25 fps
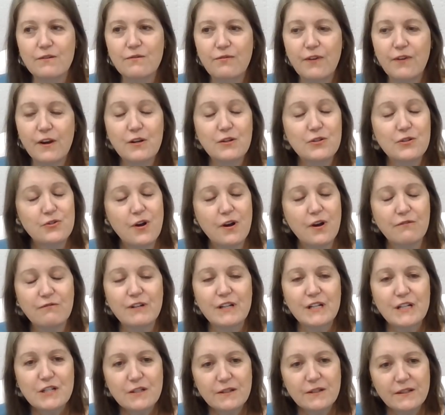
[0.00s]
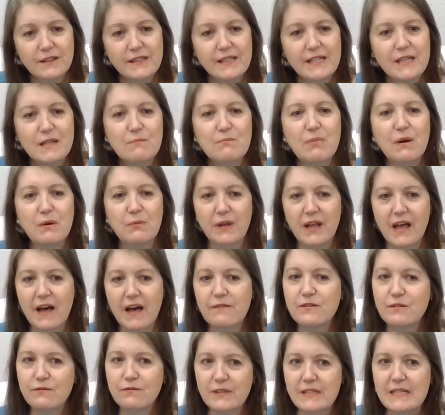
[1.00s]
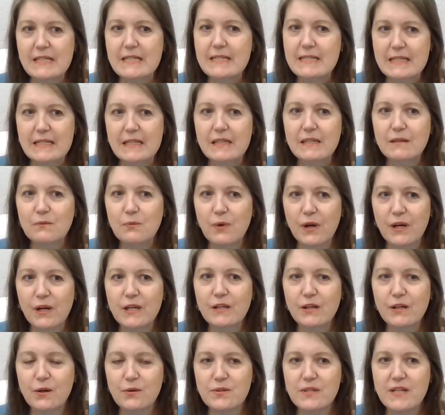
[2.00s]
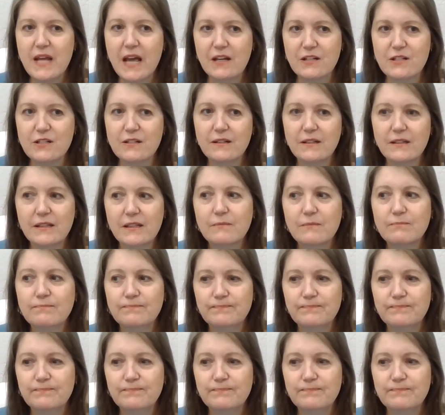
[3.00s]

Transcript: very strong regionally, but we'll have to really see where he goes nationally.